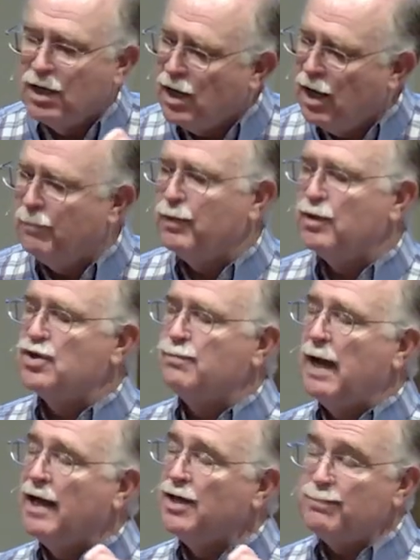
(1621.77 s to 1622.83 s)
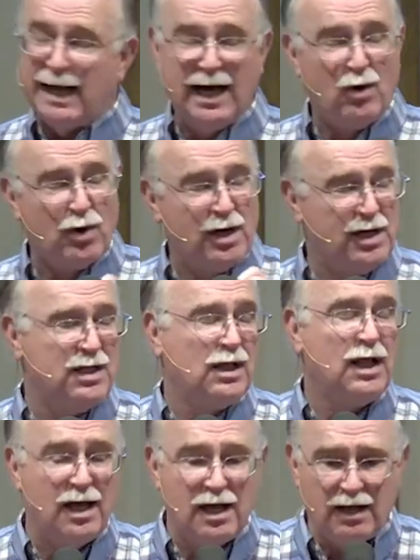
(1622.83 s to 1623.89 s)
can accomplish by his power
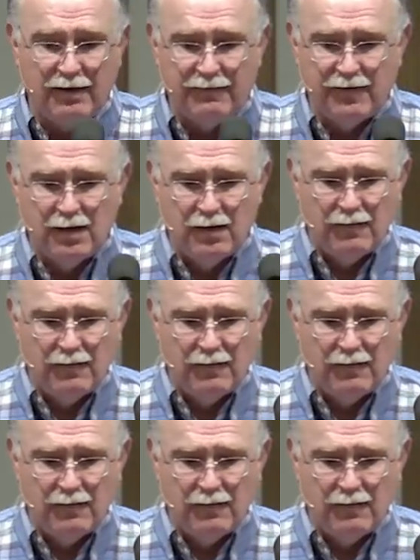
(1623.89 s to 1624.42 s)
and love.